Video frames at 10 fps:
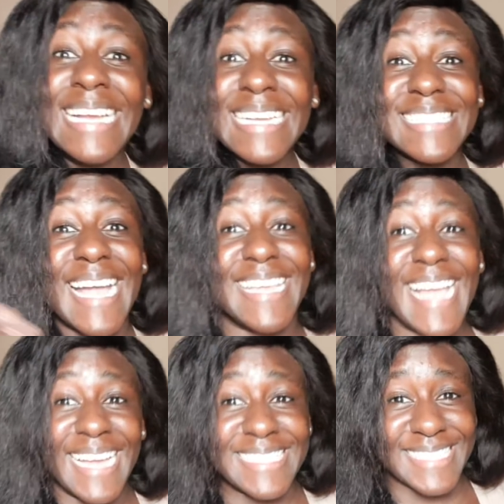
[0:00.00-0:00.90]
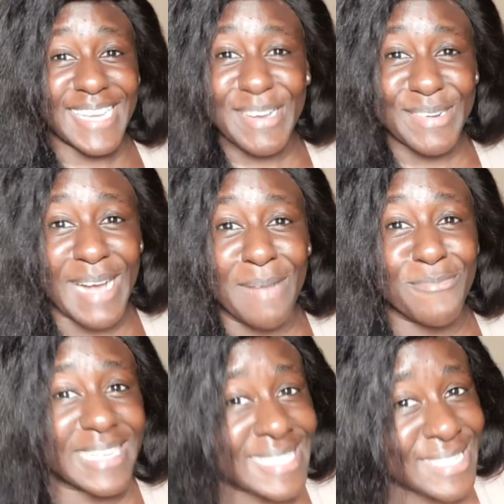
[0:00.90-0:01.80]
Now, yeah, I do. I'm
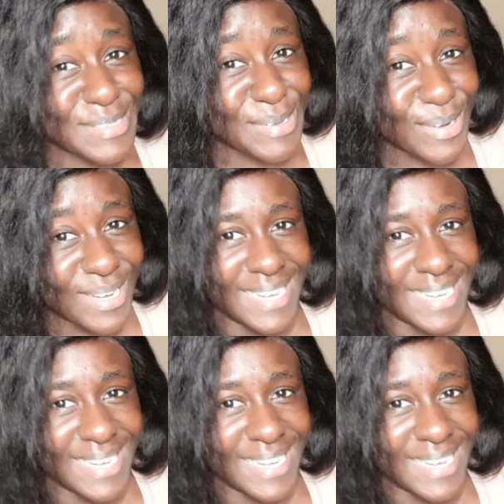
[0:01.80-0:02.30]
waiting, no.